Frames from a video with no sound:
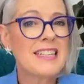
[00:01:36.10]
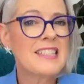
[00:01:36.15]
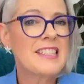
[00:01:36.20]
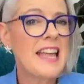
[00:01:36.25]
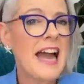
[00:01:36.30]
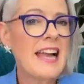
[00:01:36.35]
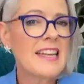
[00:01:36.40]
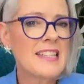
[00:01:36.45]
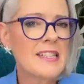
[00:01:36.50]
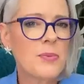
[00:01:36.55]
because
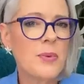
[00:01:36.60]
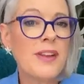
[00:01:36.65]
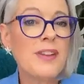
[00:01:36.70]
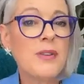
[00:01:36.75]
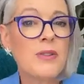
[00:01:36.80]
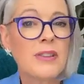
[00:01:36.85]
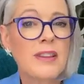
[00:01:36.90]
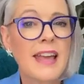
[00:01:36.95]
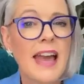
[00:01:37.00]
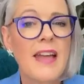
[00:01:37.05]
that's
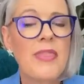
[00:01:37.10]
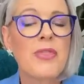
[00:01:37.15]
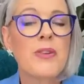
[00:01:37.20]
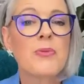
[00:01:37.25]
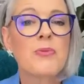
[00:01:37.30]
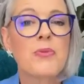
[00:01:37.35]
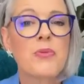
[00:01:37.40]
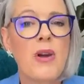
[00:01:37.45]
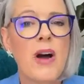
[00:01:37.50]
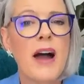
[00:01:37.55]
when you'll get
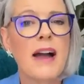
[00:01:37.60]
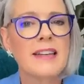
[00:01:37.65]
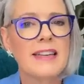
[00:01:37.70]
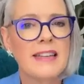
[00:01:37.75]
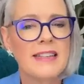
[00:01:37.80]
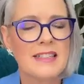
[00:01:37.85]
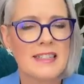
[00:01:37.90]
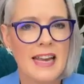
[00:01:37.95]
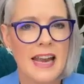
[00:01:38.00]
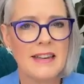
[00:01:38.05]
the right
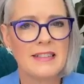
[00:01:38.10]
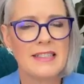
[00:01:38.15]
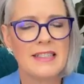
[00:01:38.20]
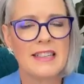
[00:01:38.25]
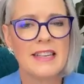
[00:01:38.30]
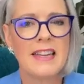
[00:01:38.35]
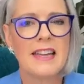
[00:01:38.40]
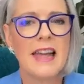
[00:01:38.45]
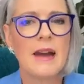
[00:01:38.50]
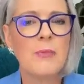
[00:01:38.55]

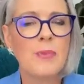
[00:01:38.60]
intensity.